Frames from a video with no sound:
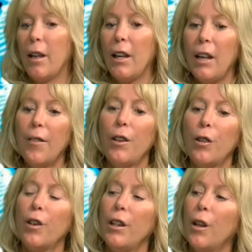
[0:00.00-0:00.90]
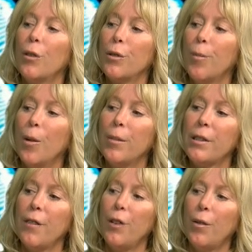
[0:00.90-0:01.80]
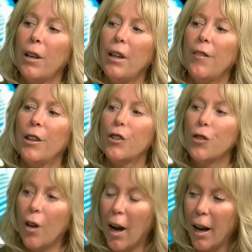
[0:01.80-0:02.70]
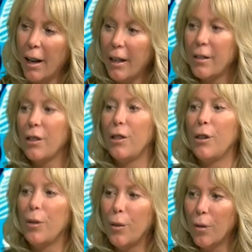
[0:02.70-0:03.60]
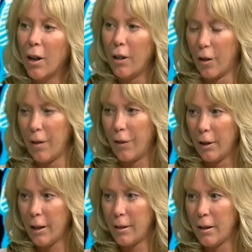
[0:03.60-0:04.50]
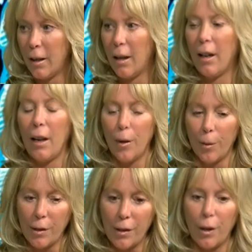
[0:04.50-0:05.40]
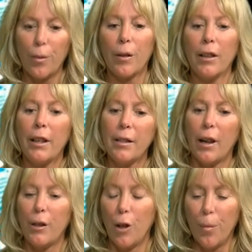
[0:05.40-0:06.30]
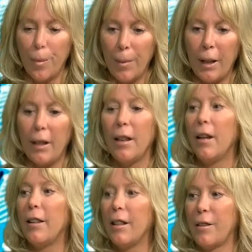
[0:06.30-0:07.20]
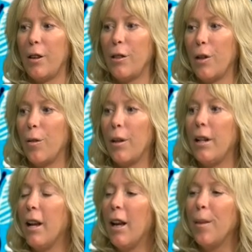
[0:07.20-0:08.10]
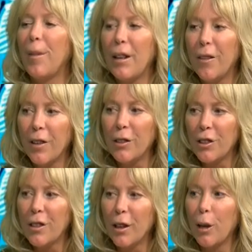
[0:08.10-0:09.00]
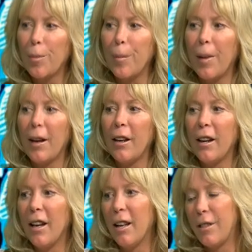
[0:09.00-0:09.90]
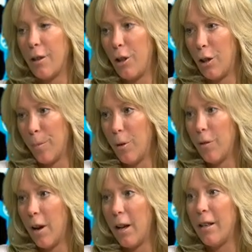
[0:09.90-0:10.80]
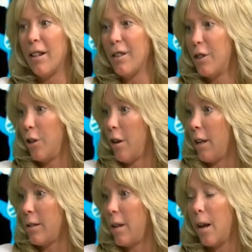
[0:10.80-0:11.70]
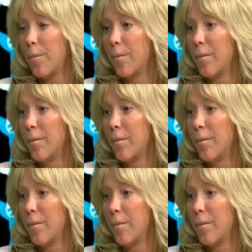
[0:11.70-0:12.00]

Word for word: even during those moments, if you can even try to do a grateful list, it will still release that dopamine and that serotonin and make you feel just a little bit better until you can move on to your next step.